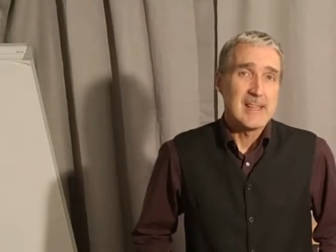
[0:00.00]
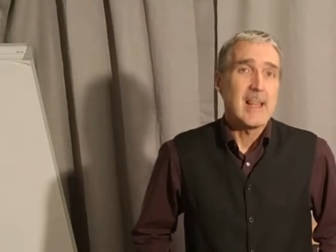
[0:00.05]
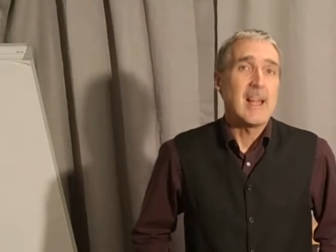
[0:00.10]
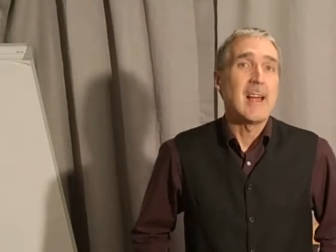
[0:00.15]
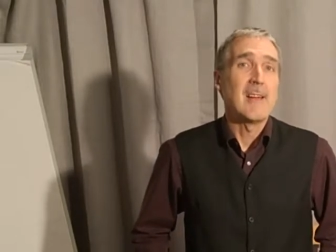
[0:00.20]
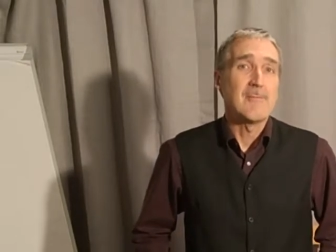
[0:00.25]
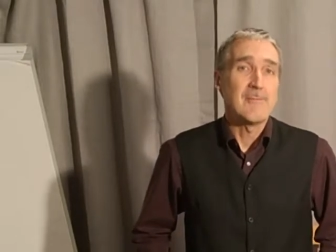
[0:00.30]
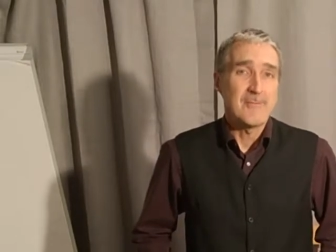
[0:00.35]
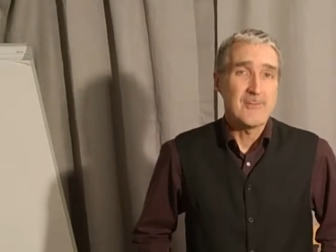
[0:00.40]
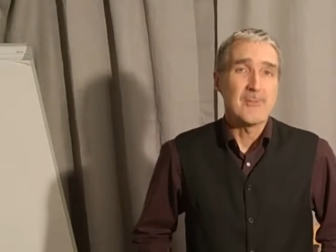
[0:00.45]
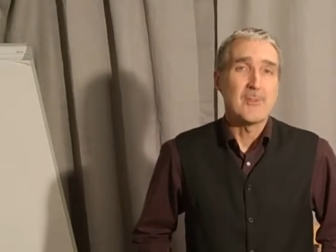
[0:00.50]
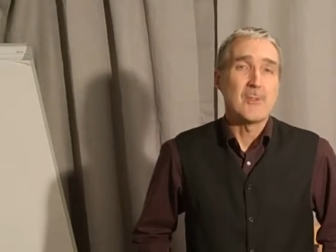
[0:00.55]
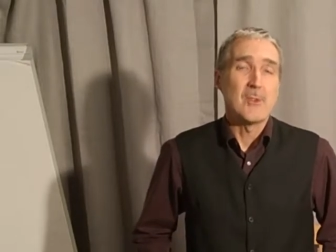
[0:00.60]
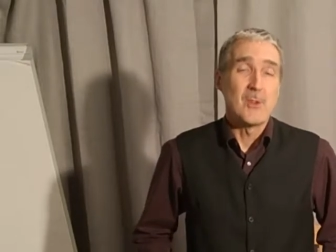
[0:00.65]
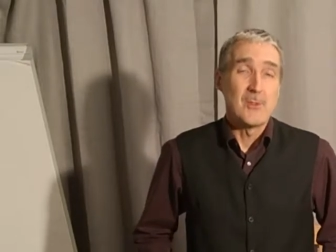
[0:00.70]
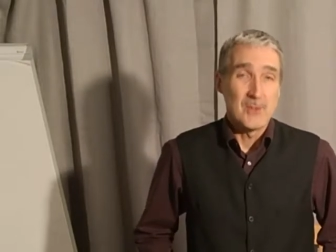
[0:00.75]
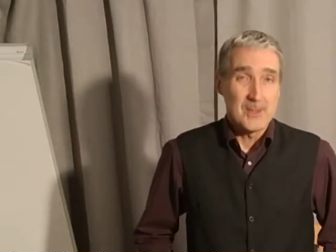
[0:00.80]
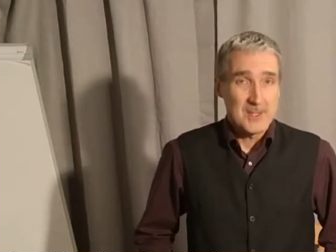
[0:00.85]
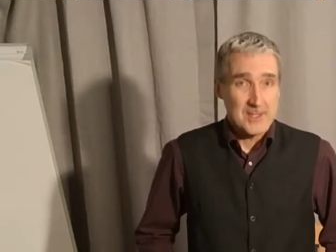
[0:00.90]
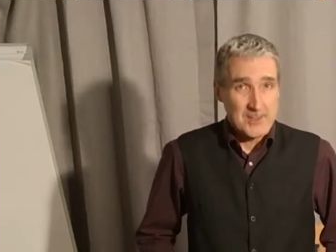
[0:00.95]
And
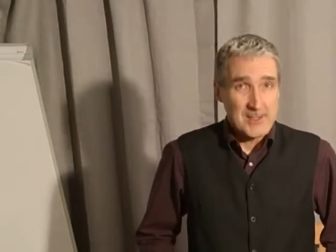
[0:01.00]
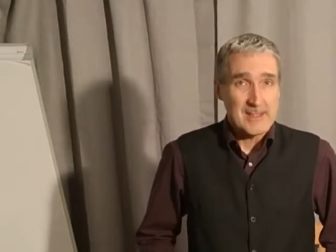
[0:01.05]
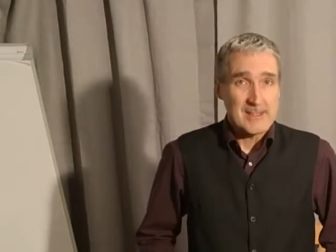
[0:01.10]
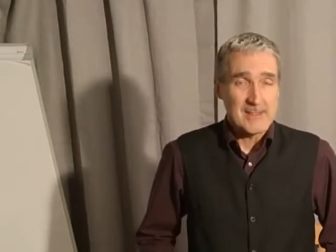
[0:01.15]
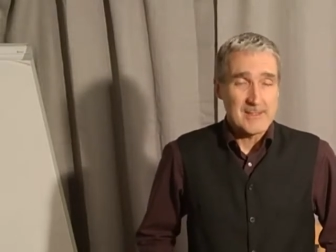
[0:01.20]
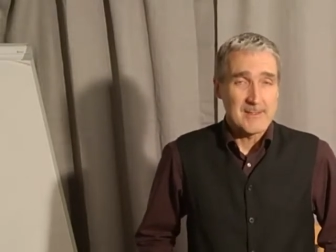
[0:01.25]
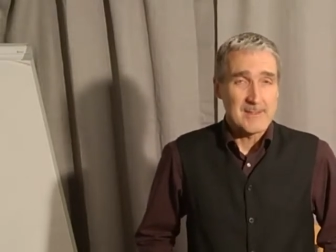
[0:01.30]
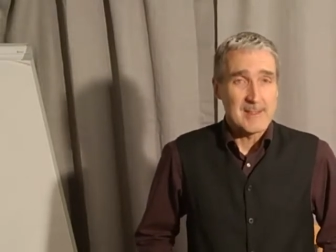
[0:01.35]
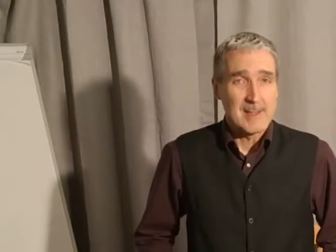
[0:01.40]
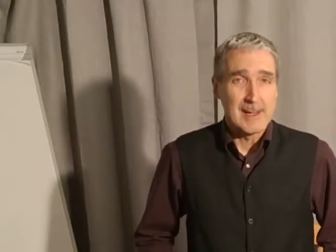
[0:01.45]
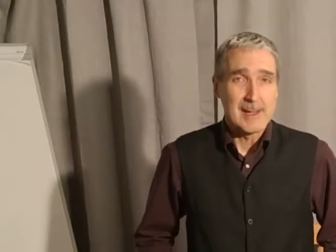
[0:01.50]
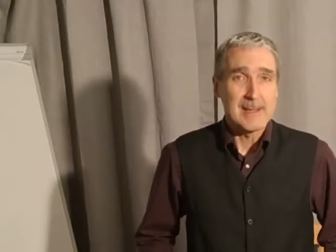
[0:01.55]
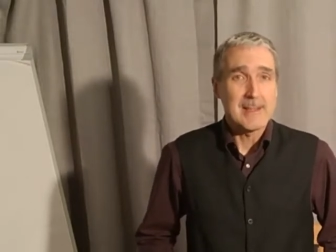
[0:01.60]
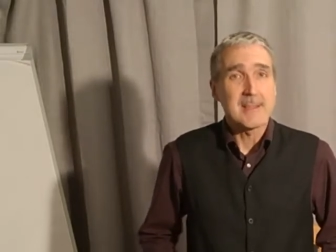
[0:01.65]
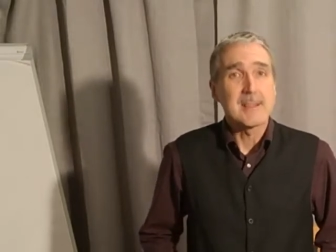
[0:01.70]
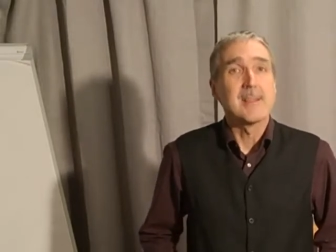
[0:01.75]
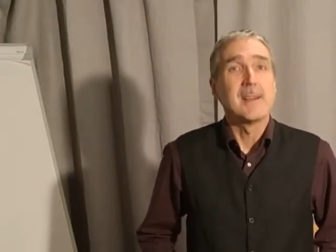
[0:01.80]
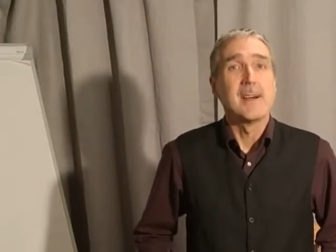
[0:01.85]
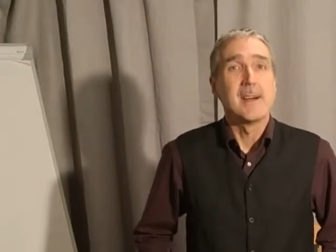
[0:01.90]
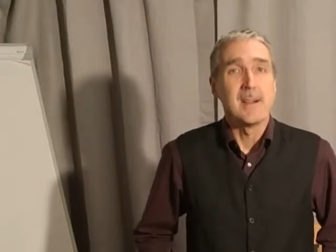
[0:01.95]
on the strength of that,